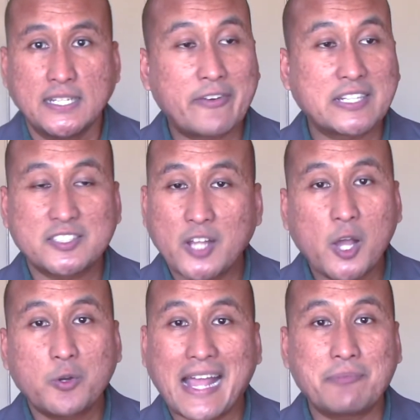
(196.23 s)
There is
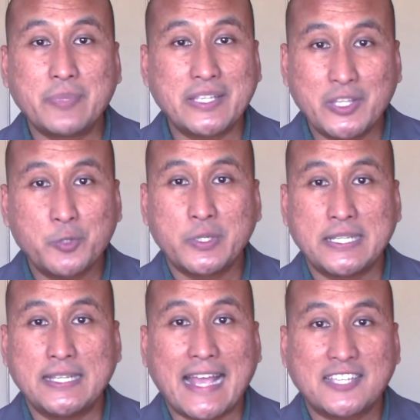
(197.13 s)
no
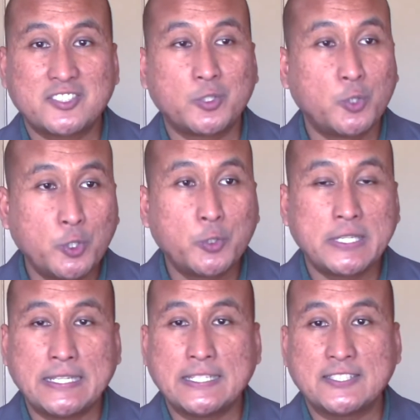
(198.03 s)
ambiguity as to
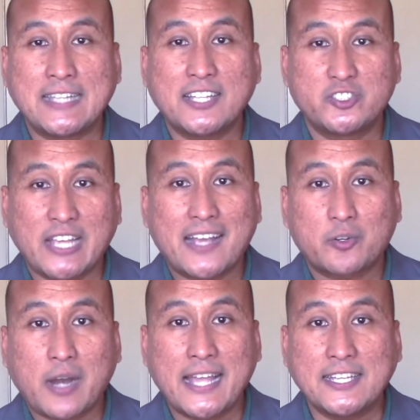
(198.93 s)
who it is that
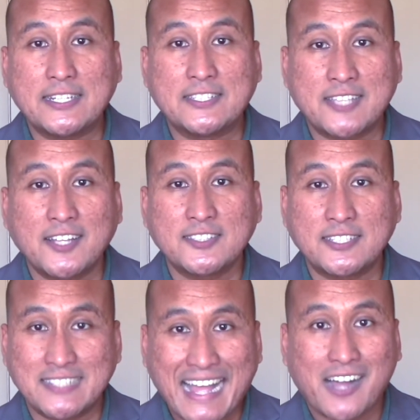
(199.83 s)
Jack Ryan is hunting